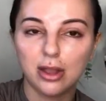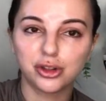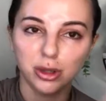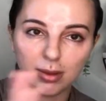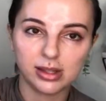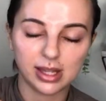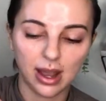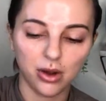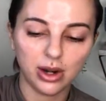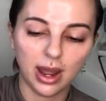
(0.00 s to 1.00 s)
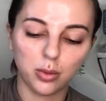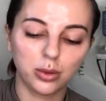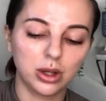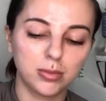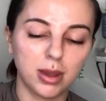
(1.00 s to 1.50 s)
two months out, I
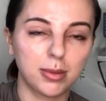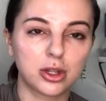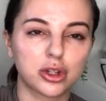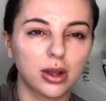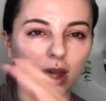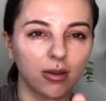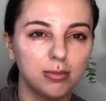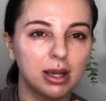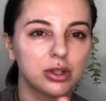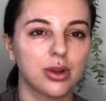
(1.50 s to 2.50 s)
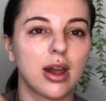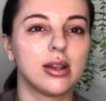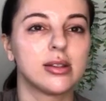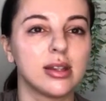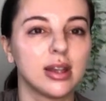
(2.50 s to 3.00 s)
would maybe kind of mix around
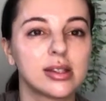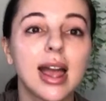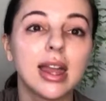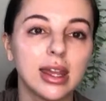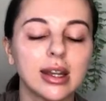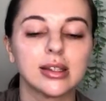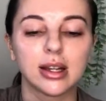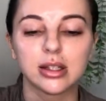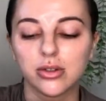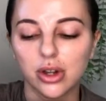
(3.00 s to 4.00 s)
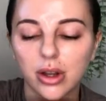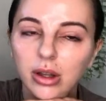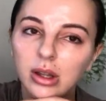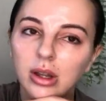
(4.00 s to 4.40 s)
and see if it's any conductive gel.